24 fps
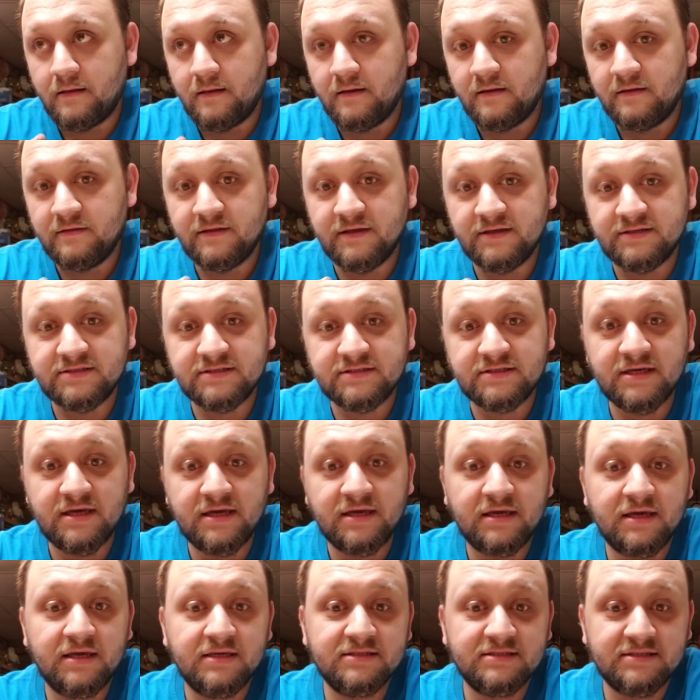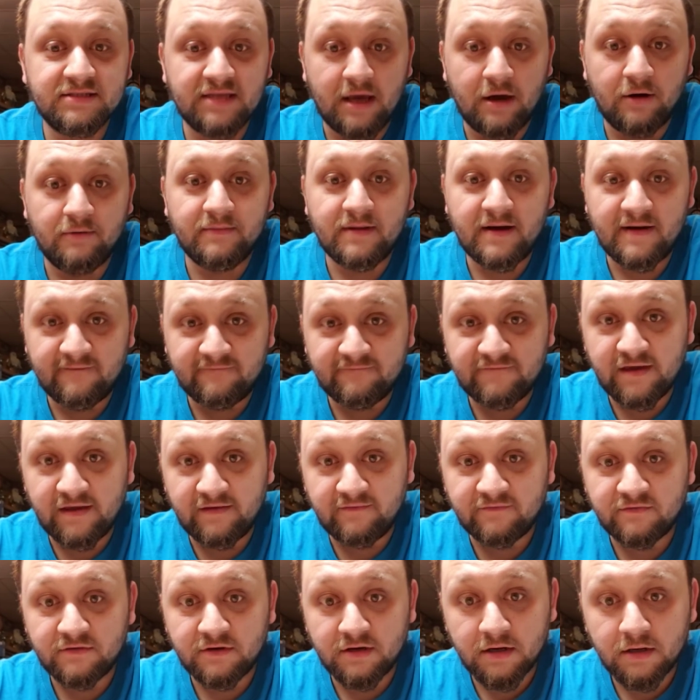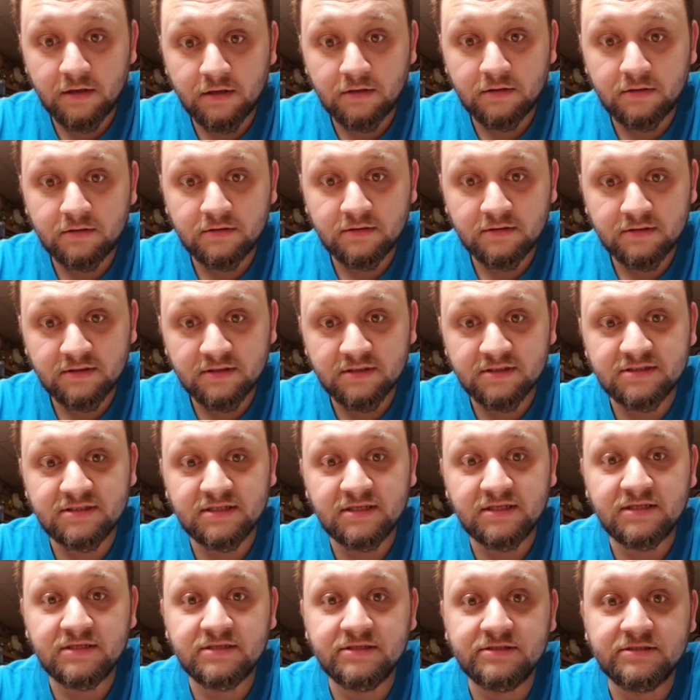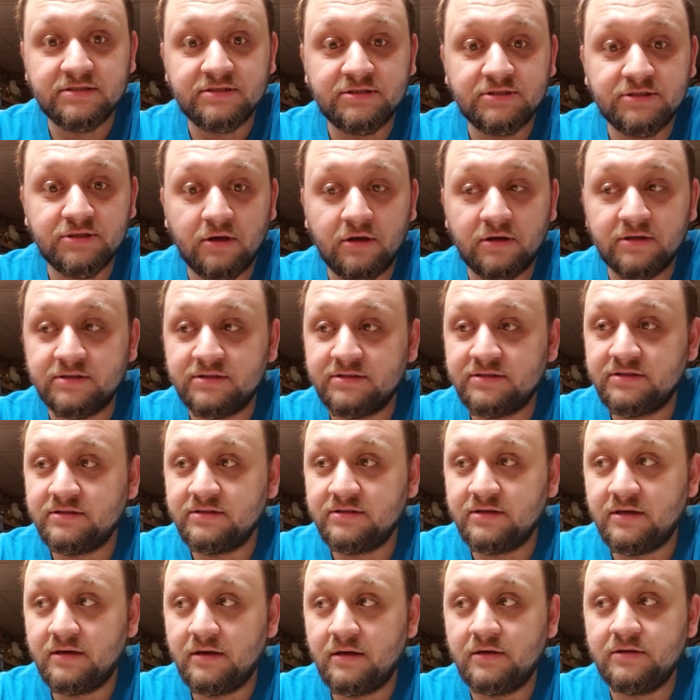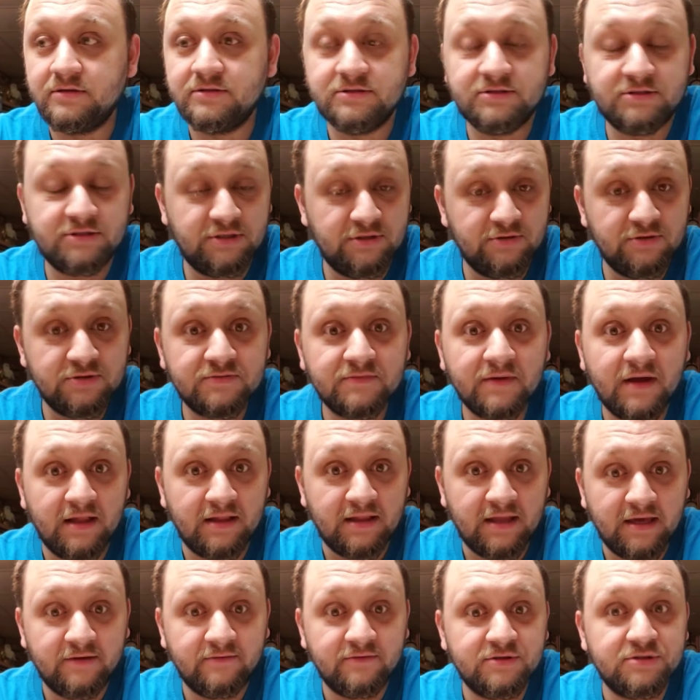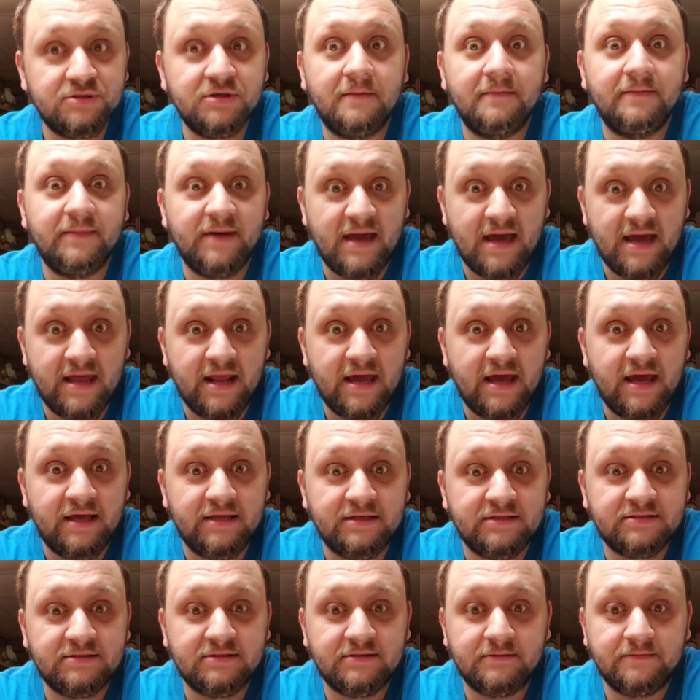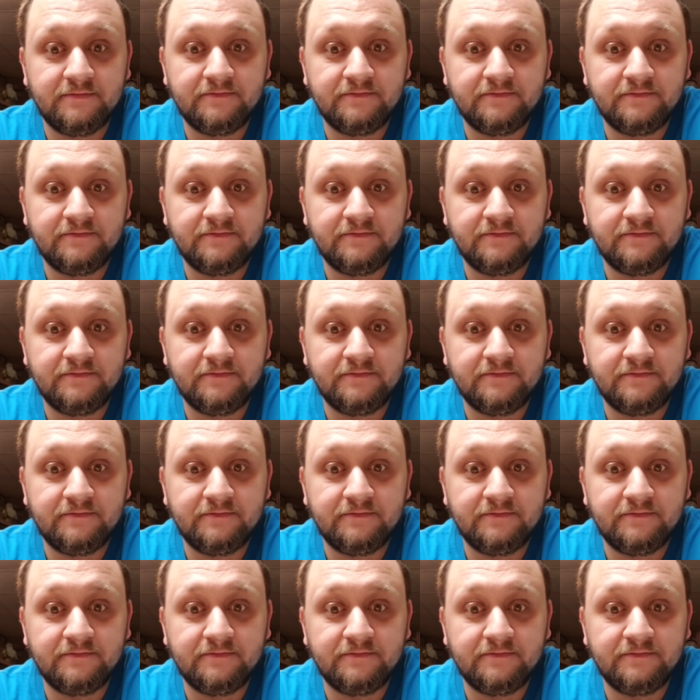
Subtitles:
This thing is now my favorite because it is just, excuse my language, badass.